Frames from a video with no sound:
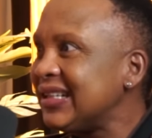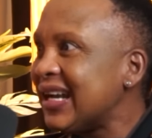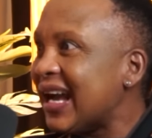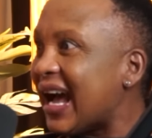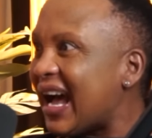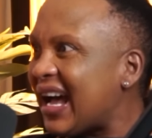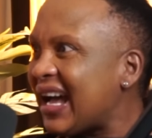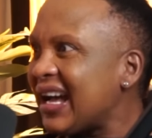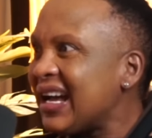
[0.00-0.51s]

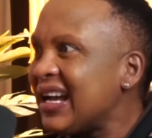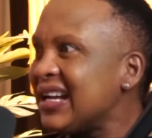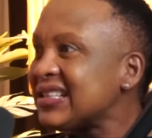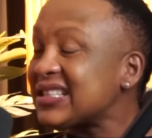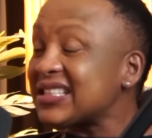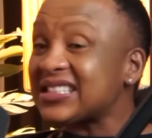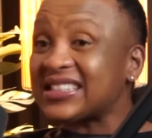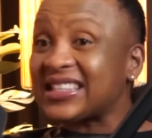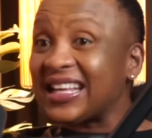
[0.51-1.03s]
Huh?
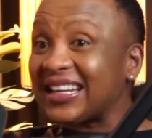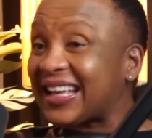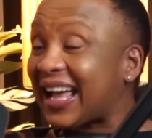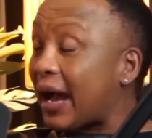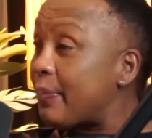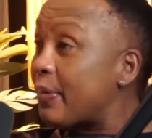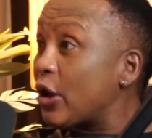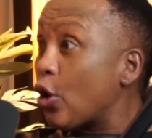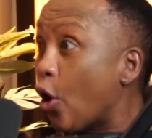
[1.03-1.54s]
She's still
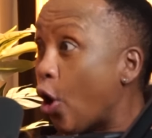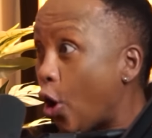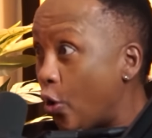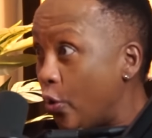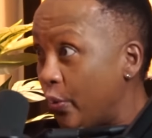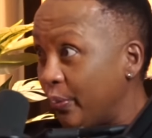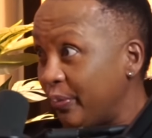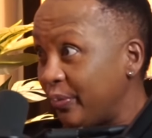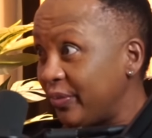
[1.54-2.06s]
coming
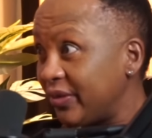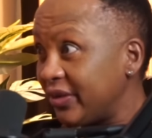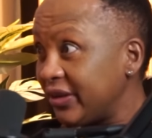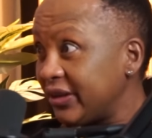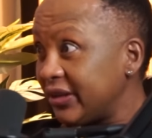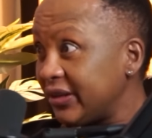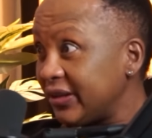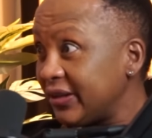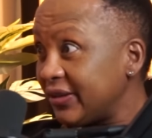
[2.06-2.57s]
home.
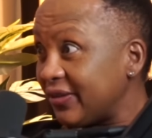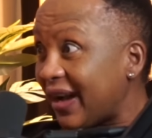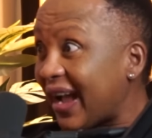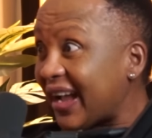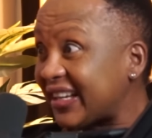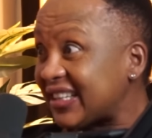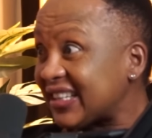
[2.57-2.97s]
Right?